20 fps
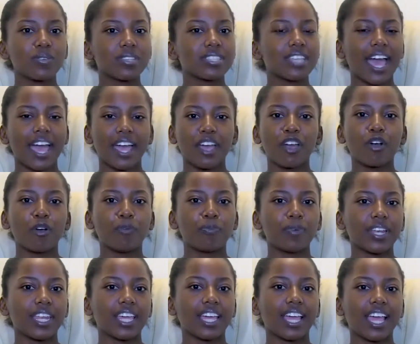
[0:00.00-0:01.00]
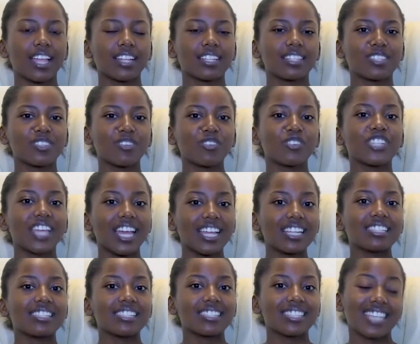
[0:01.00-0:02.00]
this was eye-opening. And so
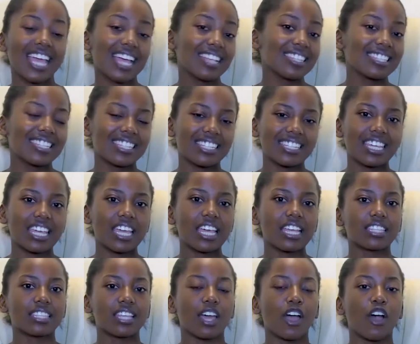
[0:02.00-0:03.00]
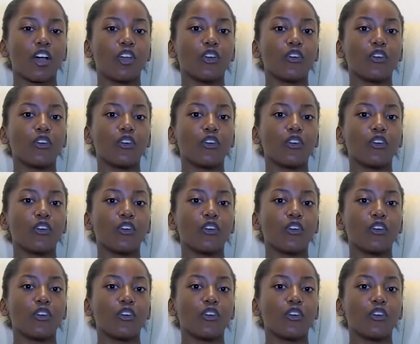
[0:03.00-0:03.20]
chastity is